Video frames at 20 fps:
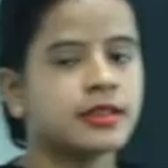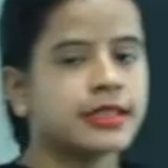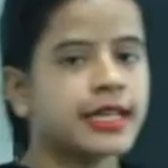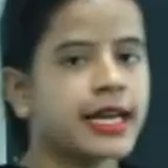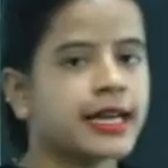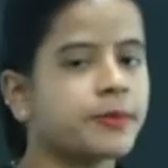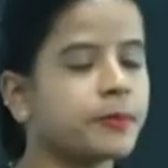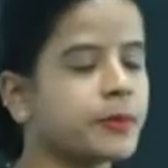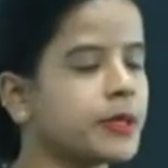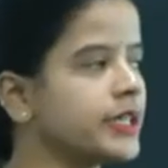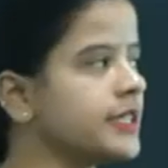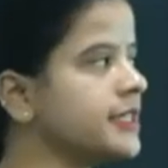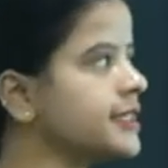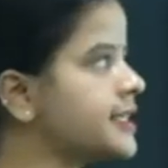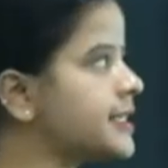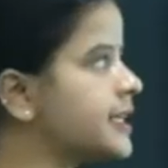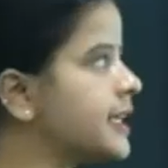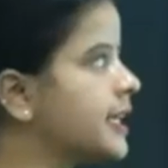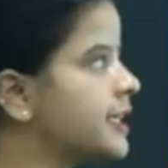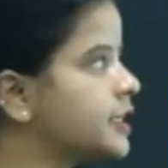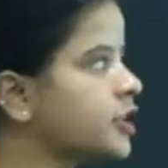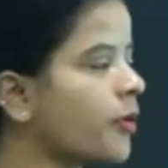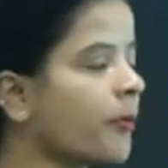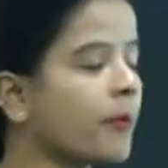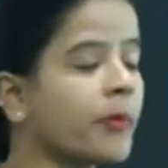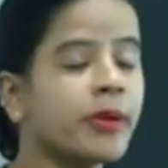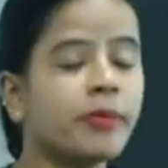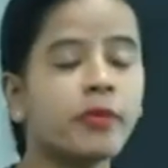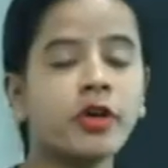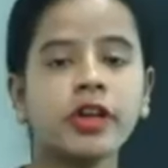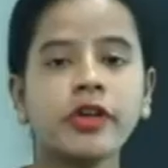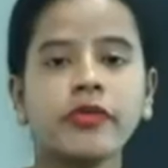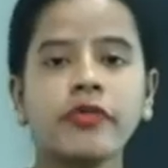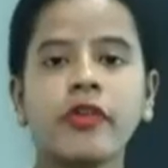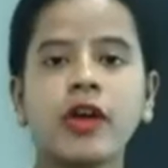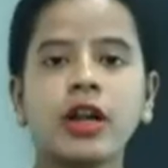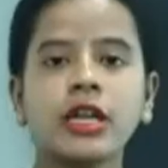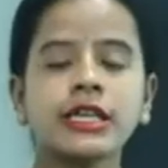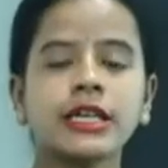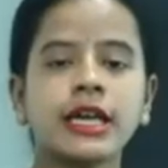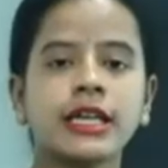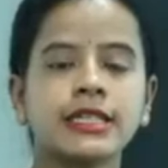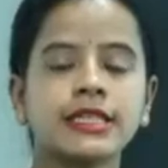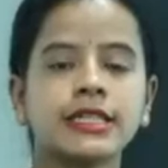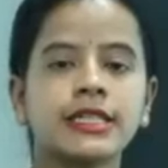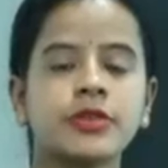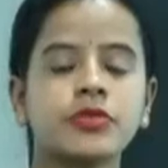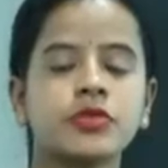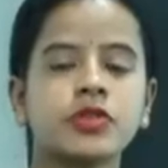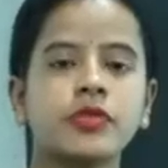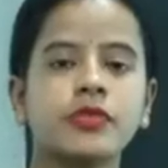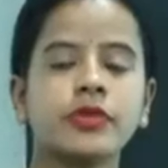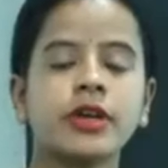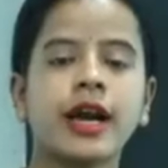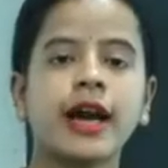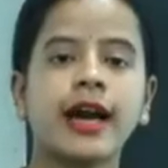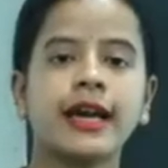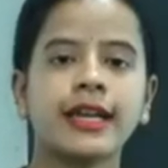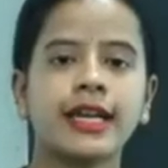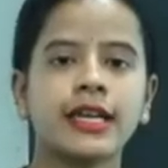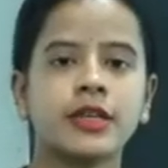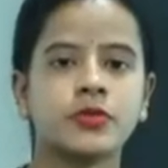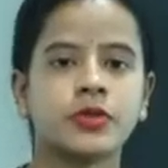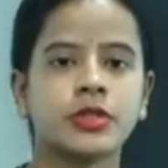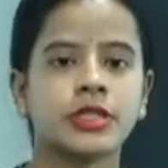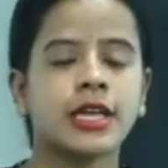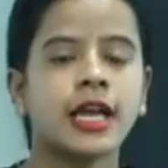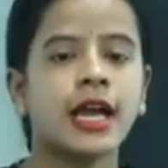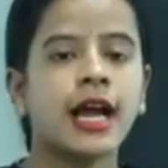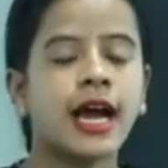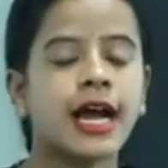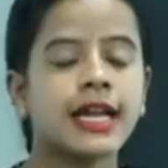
That means the memory fault concept to be arrives